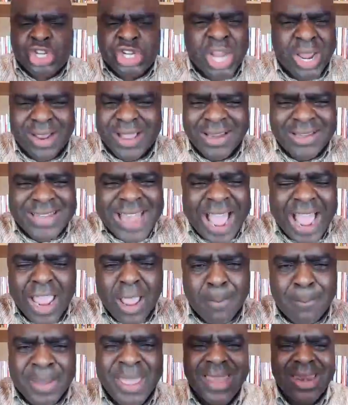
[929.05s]
sugar
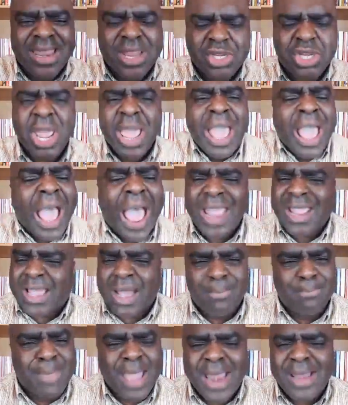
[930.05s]
diabetes, I
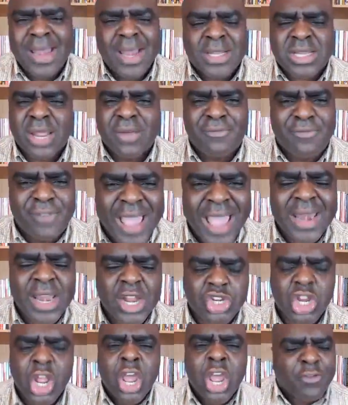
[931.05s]
command it to
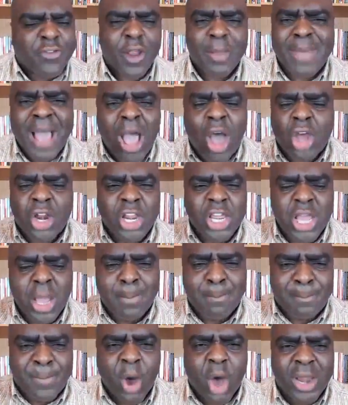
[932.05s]
vanish from out of
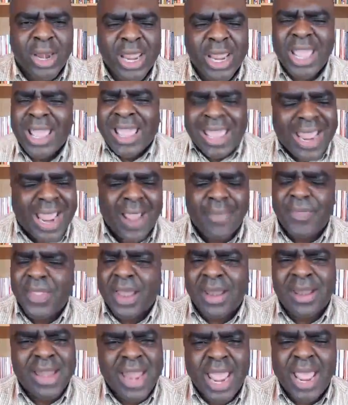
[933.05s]
your body in
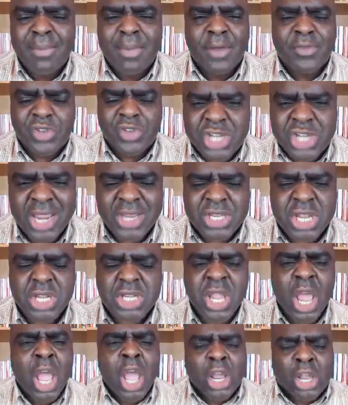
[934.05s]
the name of
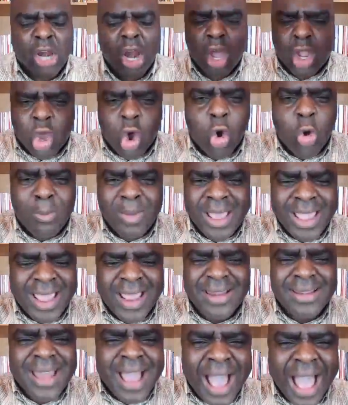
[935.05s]
Jesus. Glaucoma
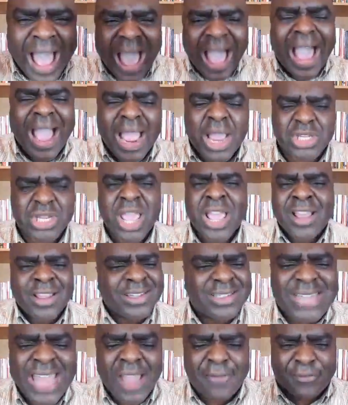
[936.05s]
in the eyes,
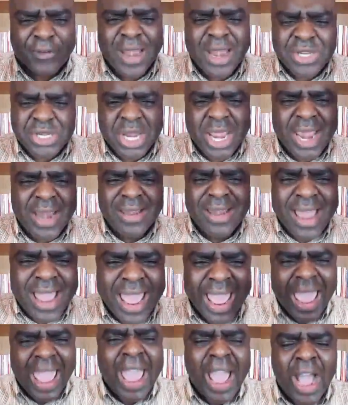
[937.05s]
deafness in
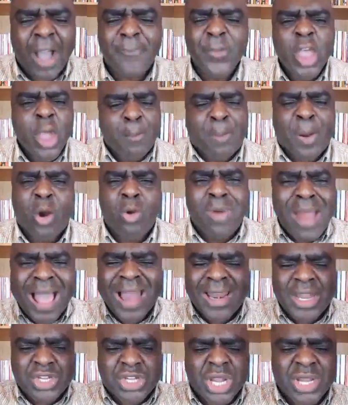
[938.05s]
the air,
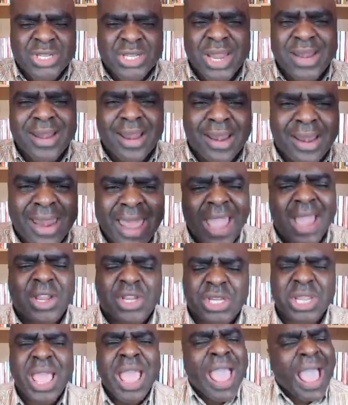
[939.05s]
paralysis in the
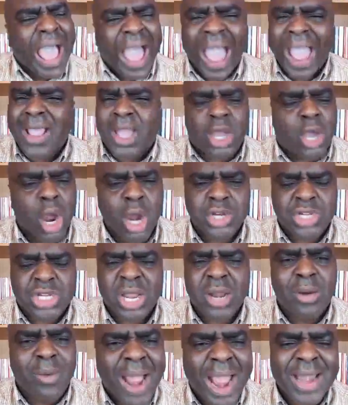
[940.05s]
legs. I curse
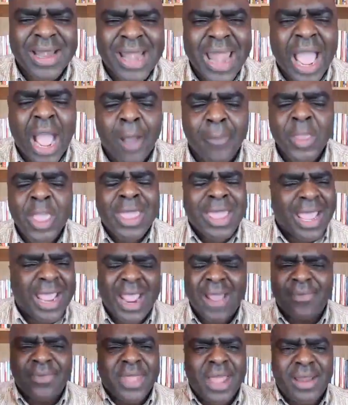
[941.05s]
it right now
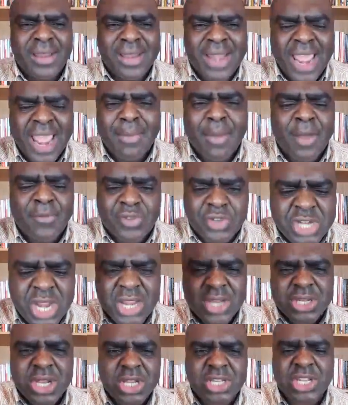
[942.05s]
in the name of
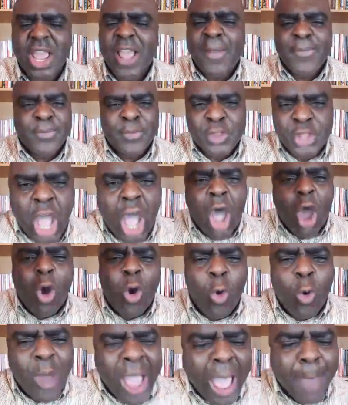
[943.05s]
Jesus.
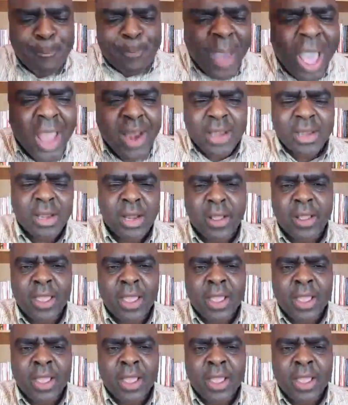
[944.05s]
No weapon